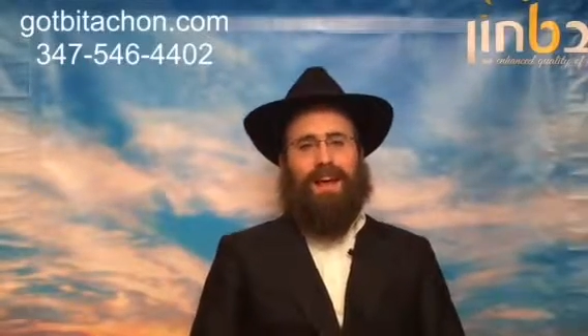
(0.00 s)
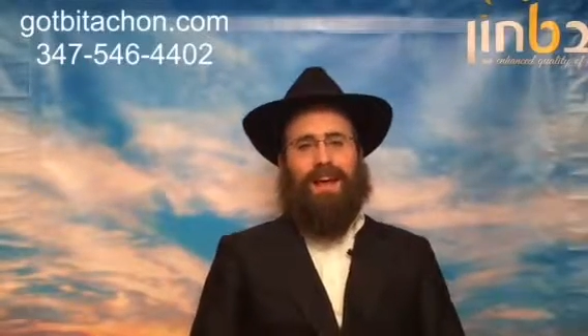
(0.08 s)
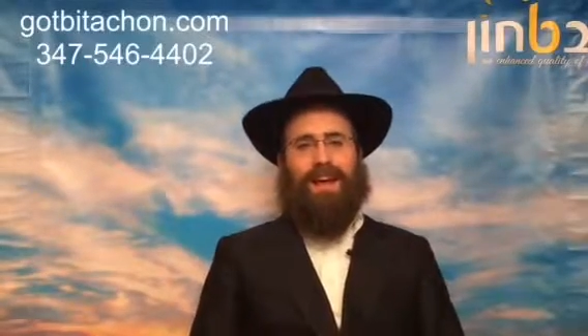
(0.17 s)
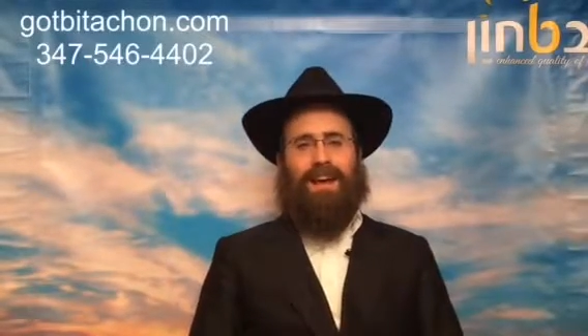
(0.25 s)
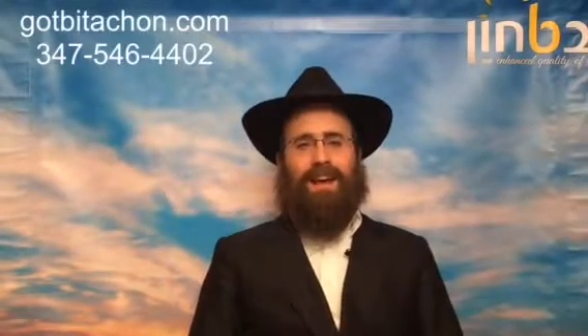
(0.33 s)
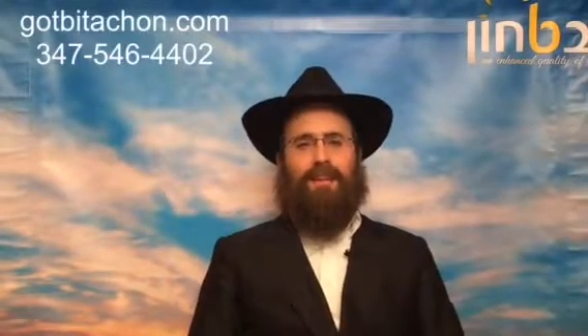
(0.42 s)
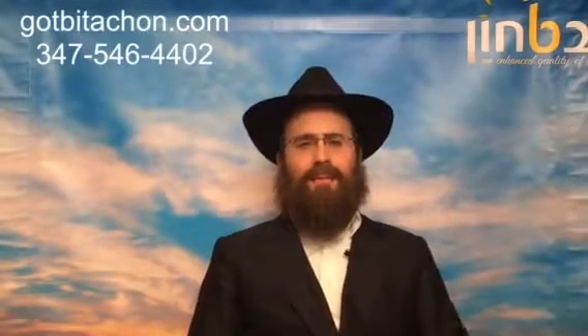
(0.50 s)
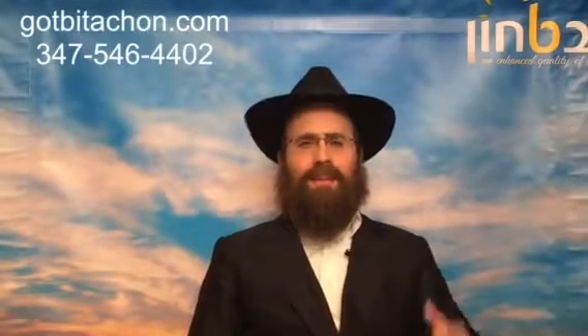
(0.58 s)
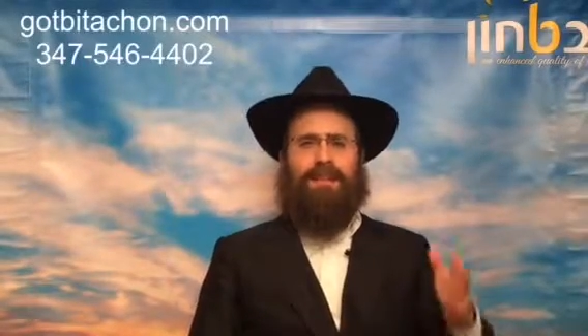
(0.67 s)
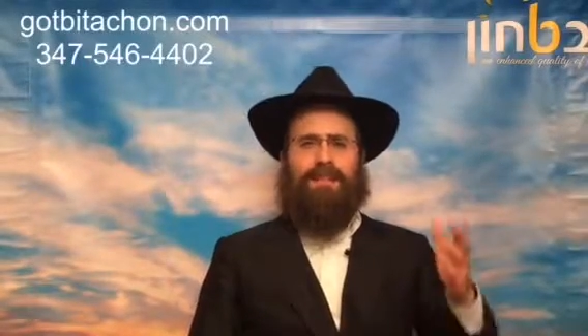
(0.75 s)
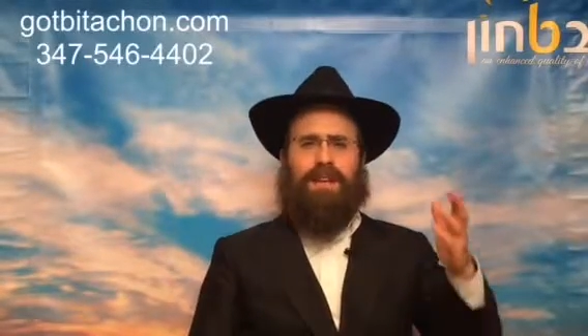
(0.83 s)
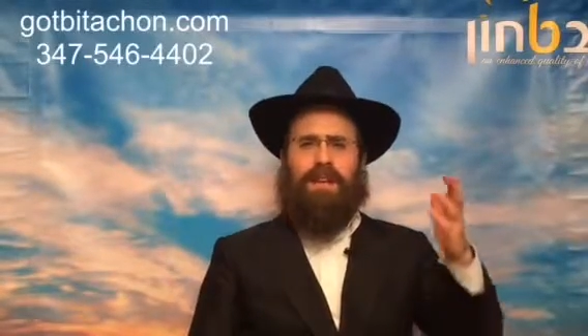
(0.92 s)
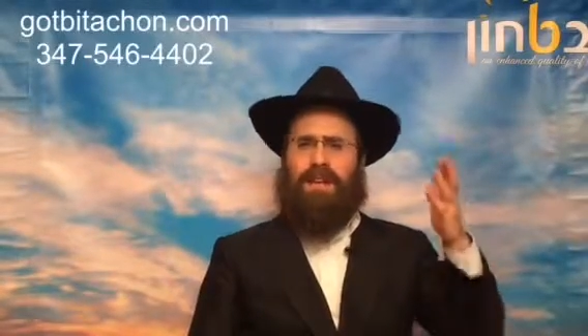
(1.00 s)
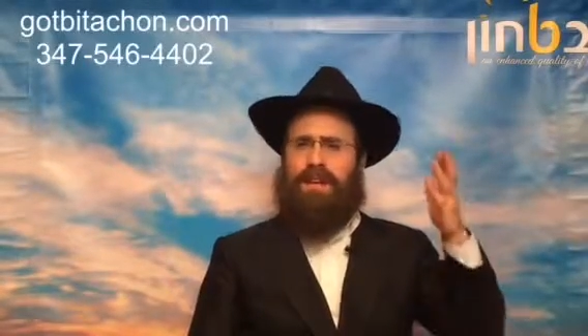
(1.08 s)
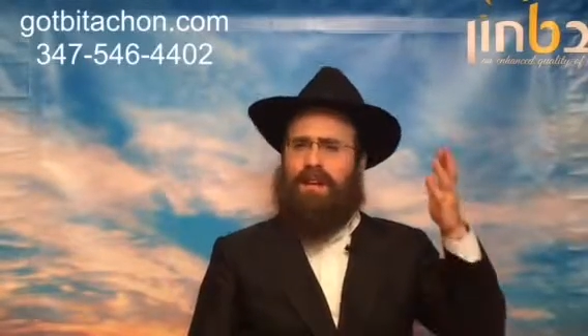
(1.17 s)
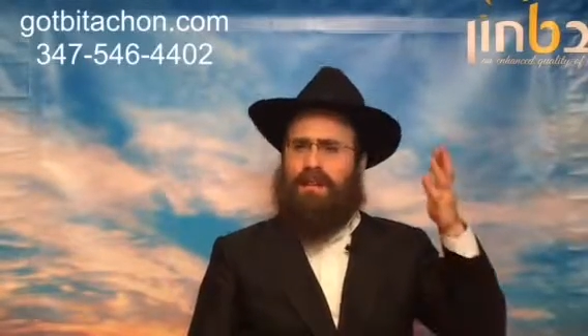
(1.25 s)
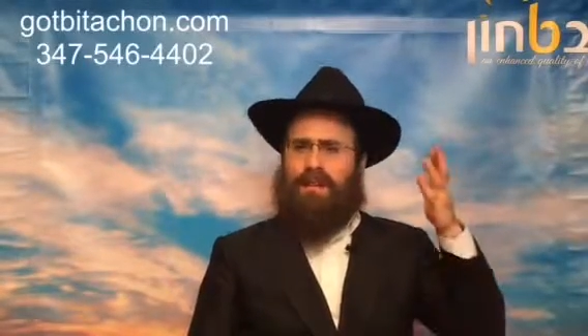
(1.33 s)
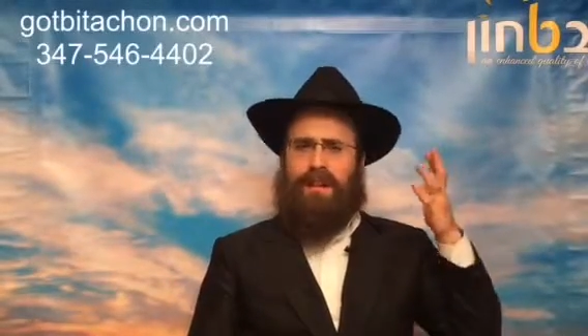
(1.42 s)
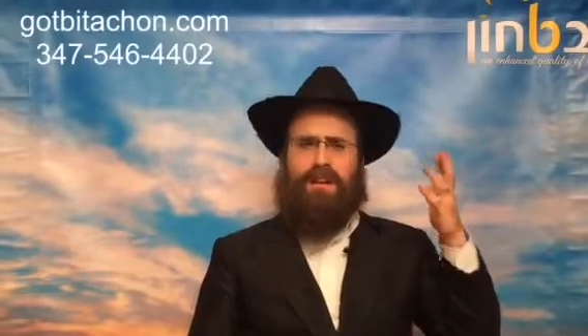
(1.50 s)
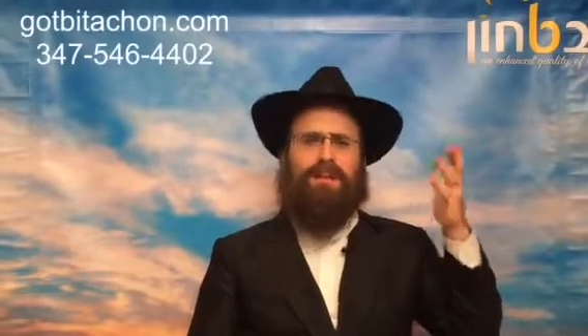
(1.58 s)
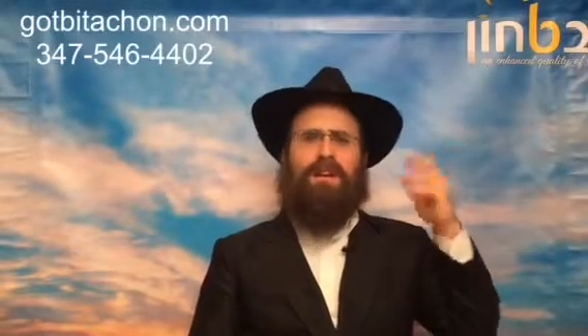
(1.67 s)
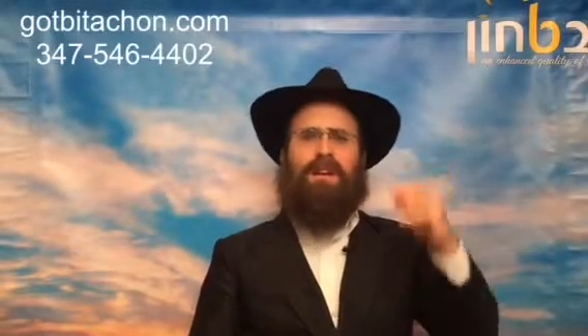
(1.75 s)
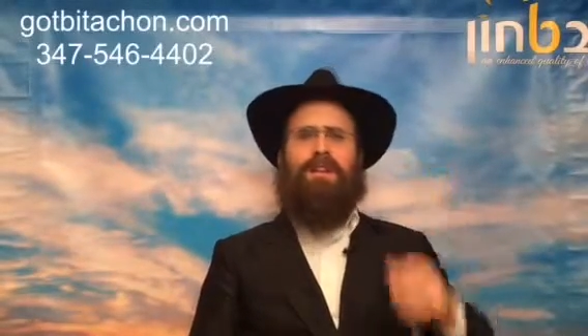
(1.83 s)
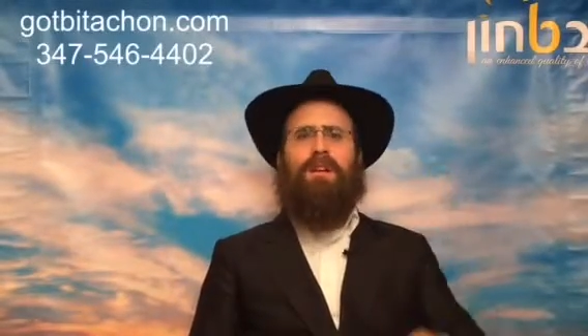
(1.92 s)
and they say, "Let us
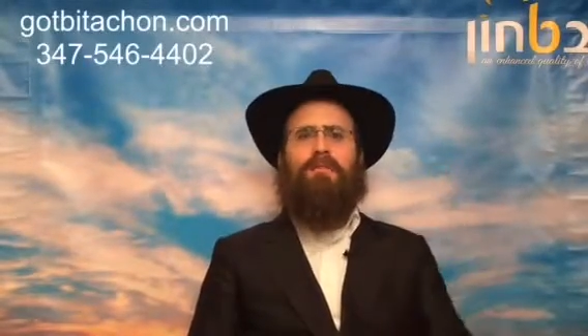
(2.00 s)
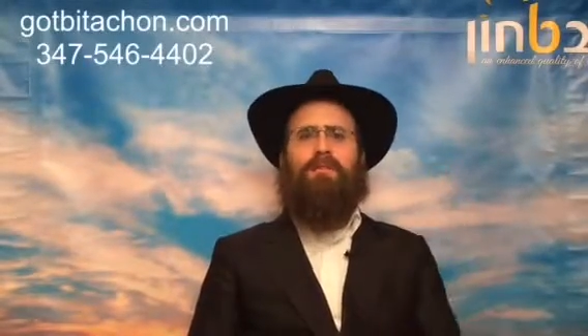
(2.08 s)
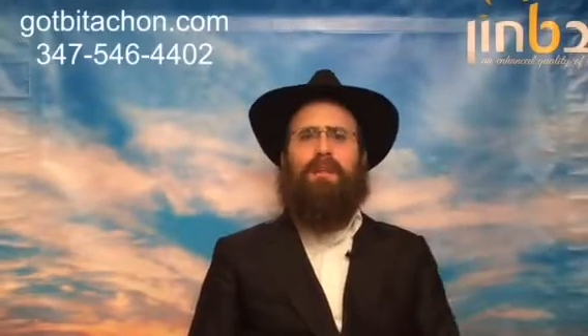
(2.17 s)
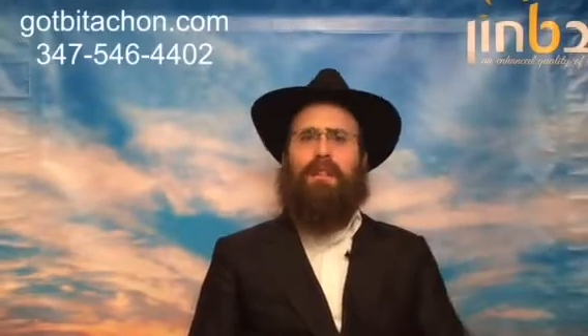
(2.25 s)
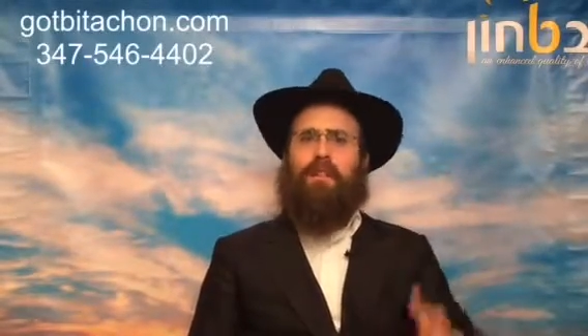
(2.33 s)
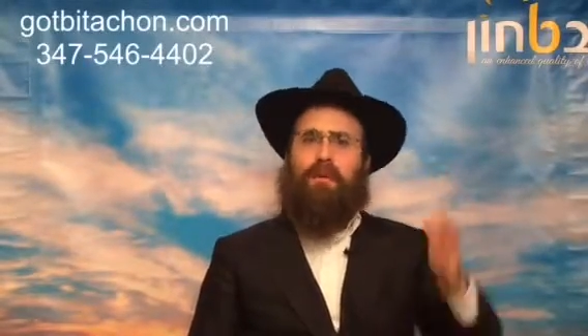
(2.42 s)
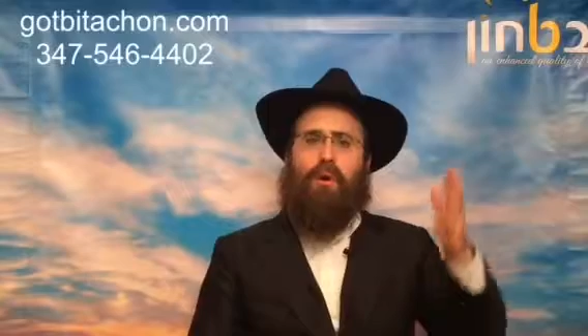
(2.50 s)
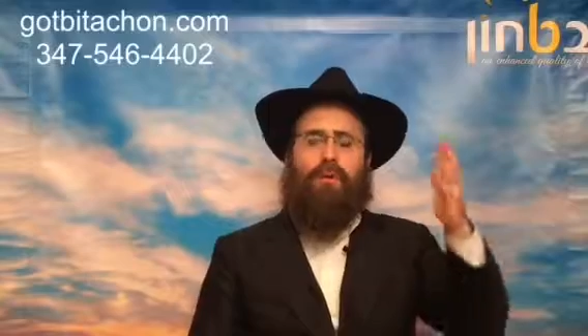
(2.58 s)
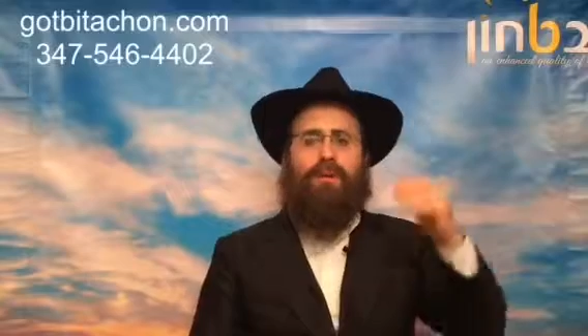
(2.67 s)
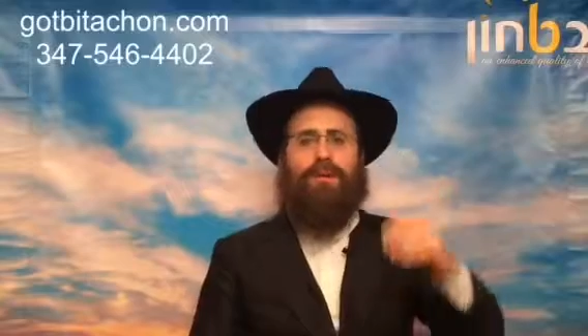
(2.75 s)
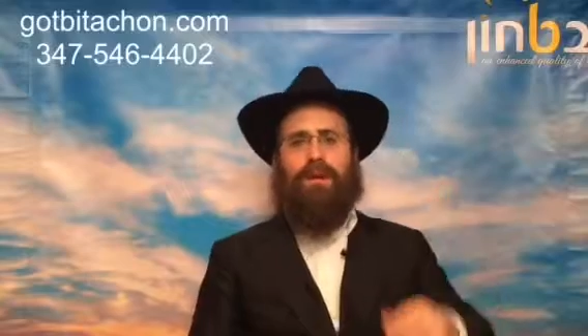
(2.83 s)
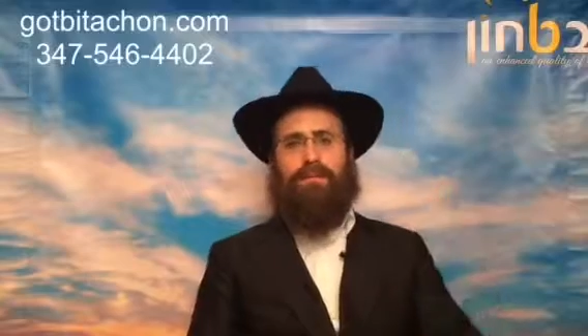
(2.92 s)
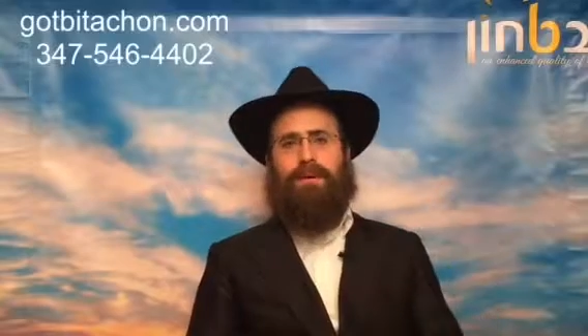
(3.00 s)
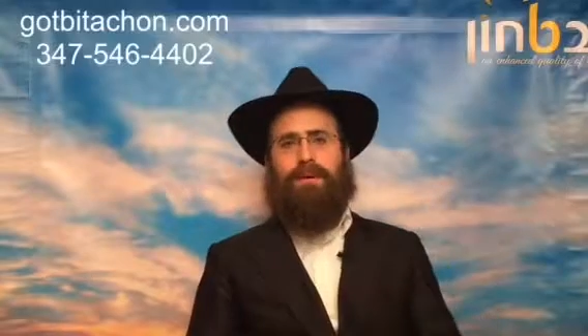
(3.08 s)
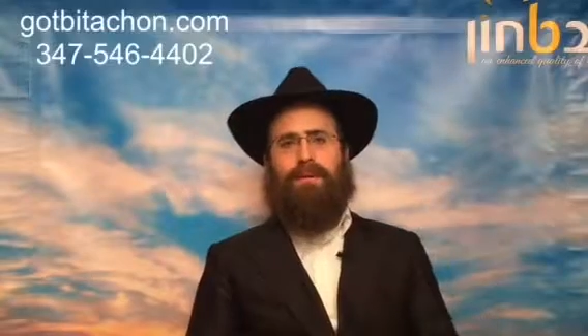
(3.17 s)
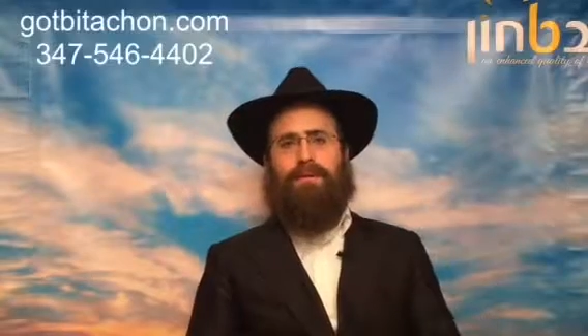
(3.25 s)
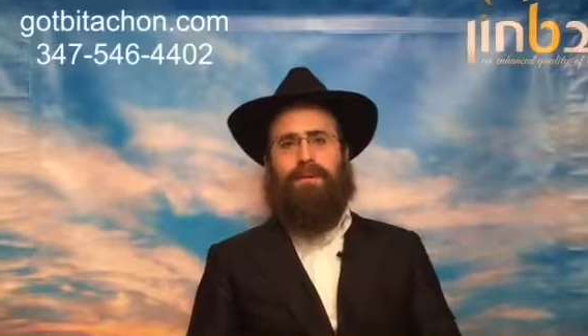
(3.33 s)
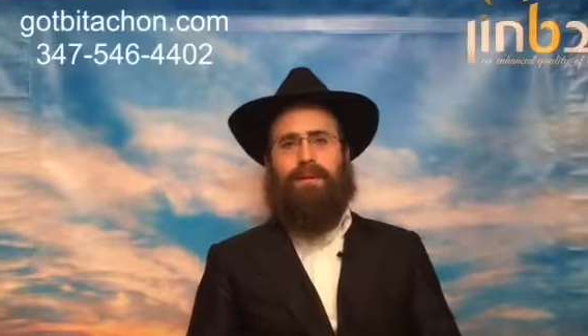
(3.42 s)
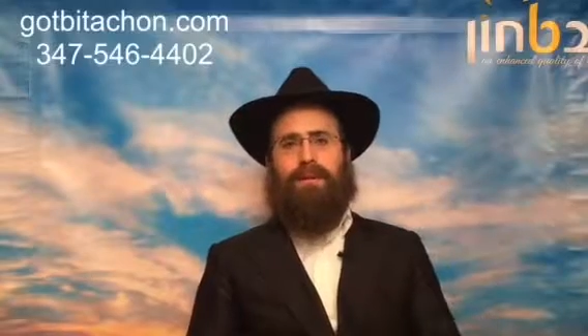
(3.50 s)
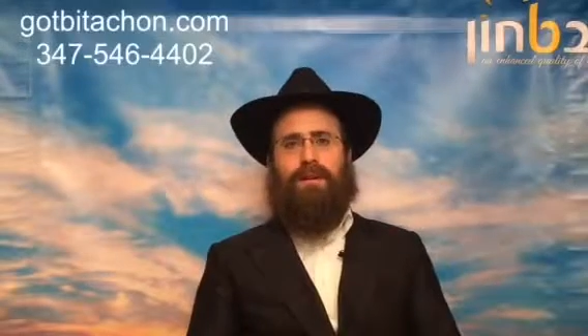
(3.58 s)
kill him and throw him into a pit."